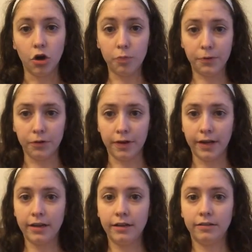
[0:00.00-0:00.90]

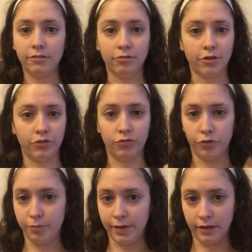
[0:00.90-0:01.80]
opioid, which
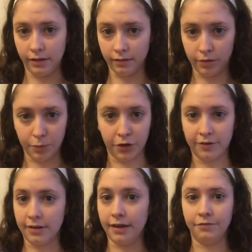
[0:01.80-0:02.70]
would be the
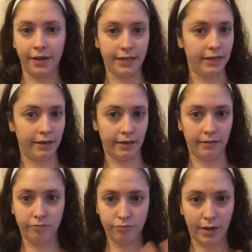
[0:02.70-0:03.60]
Percocet,
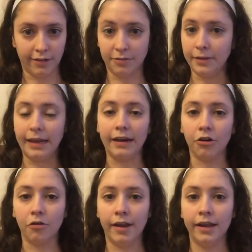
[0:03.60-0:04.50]
Vicodin, possibly
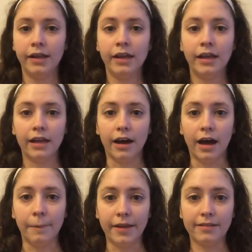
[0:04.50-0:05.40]
heroin,
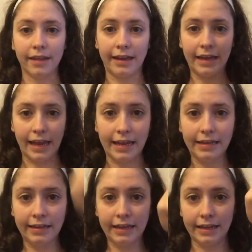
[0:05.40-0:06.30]
is like a
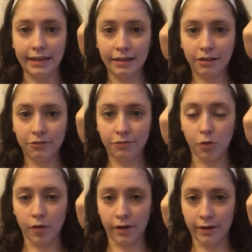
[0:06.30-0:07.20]
key
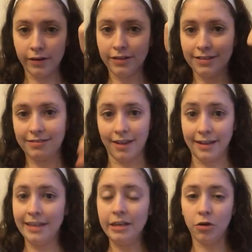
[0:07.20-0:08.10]
for
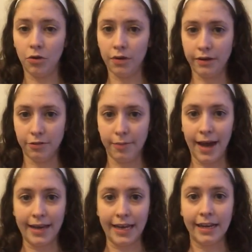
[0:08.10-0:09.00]
said keyhole in your
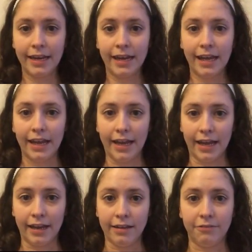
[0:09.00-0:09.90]
body,
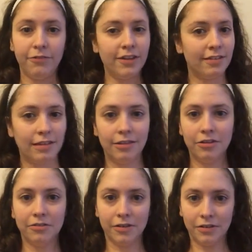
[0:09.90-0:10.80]
and it fits in
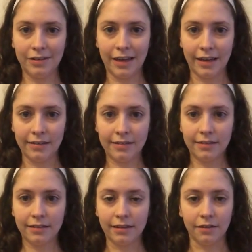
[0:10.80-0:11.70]
there real
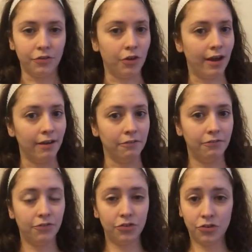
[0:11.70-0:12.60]
nice. If you
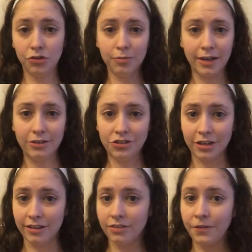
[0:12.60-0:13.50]
have too
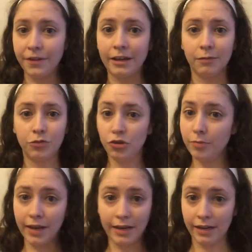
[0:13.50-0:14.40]
much and it's filling up
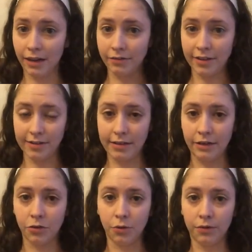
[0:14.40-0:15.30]
too many of these
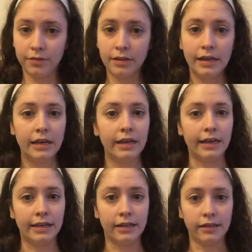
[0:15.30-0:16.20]
keyholes,
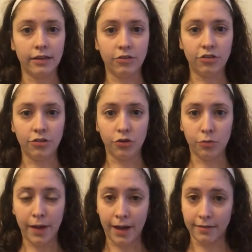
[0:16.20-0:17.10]
it can lead to
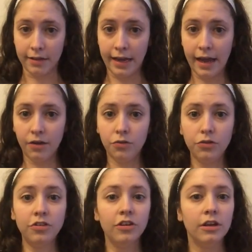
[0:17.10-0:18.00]
you passing
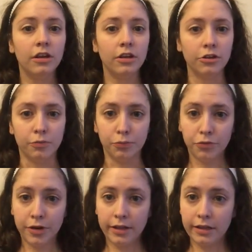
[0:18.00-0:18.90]
out, your
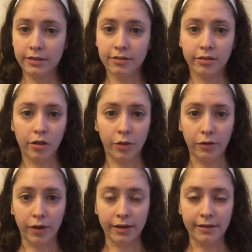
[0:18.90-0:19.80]
breathing
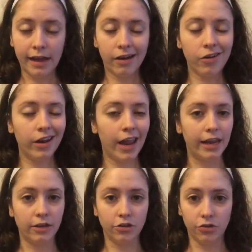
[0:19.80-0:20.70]
slowing way down,
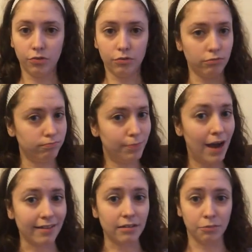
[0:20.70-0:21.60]
and you
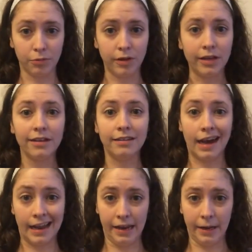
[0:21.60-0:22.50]
possibly
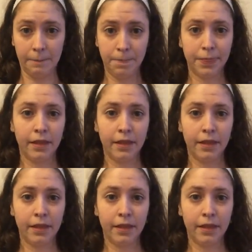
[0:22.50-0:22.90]
dying